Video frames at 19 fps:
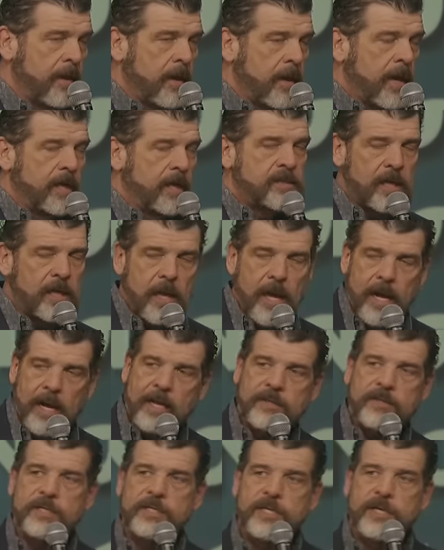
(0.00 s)
It's a lot
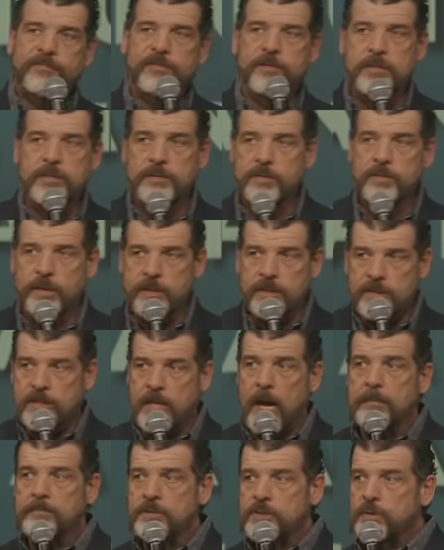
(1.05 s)
like the difference between
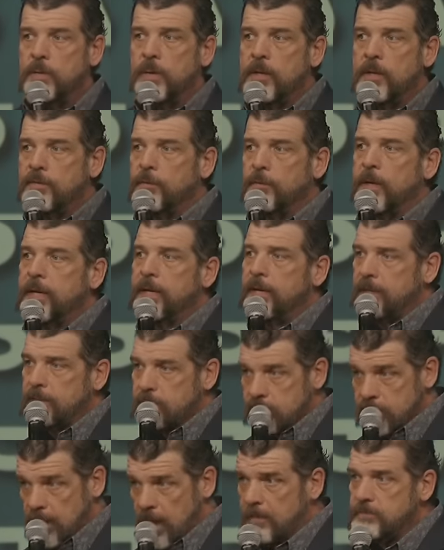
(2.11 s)
Psalms 23 and
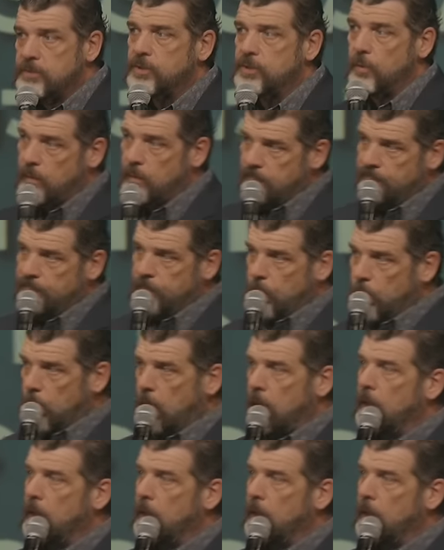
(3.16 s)
Psalms 24.